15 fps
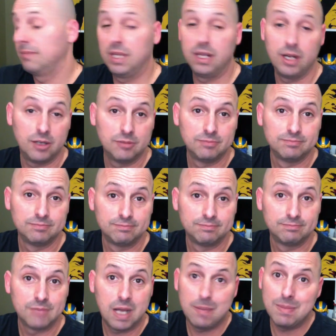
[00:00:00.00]
you know,
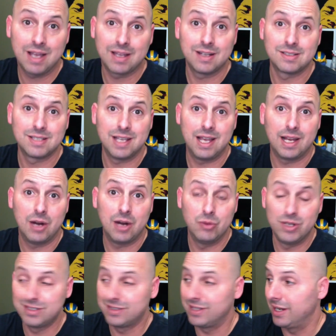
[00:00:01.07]
I'm not going to say I got
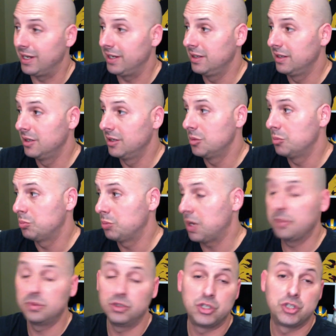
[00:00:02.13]
rich today.
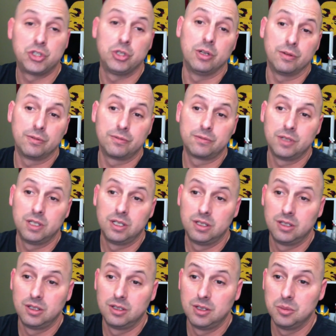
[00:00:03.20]
Probably should have.
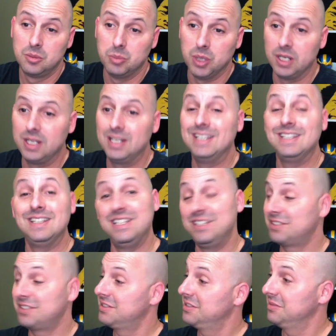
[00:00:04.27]
But at
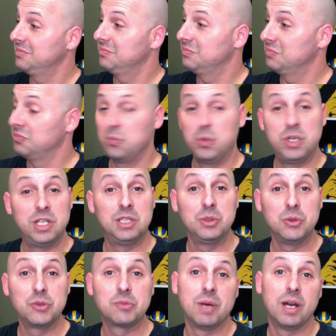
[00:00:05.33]
least we didn't
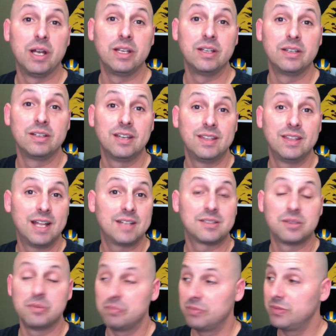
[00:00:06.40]
lose money. And that's
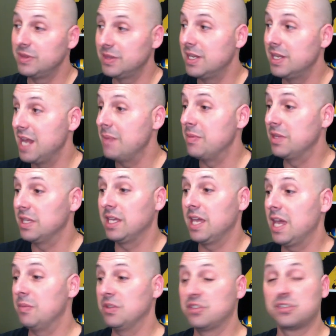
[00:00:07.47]
the name of the
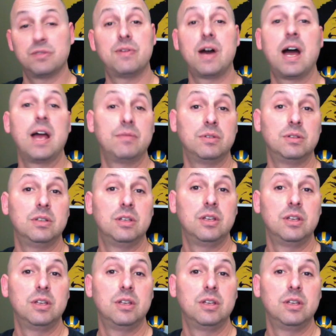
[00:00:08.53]
game is survival.